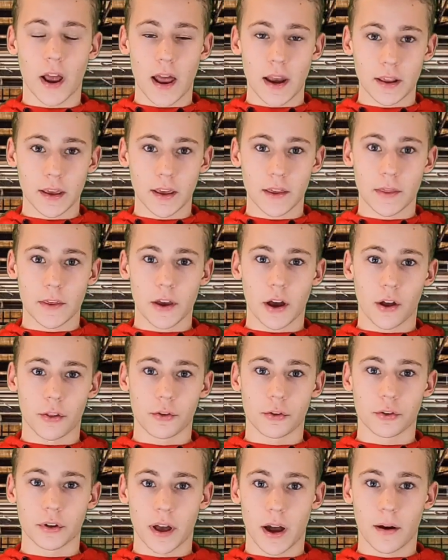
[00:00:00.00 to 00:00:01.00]
any of the
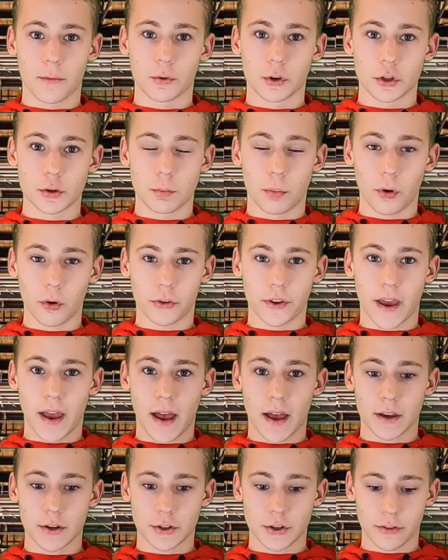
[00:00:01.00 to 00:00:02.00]
other Navrich bolt
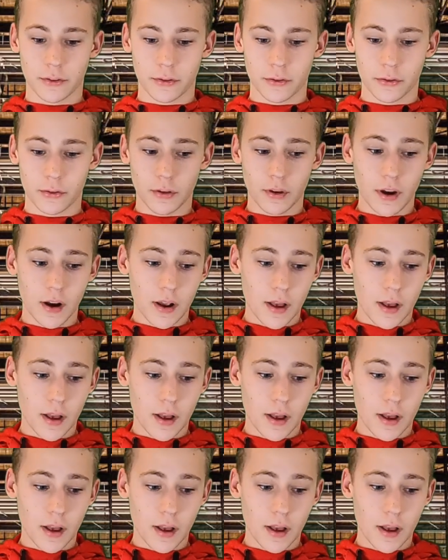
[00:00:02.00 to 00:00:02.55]
actions.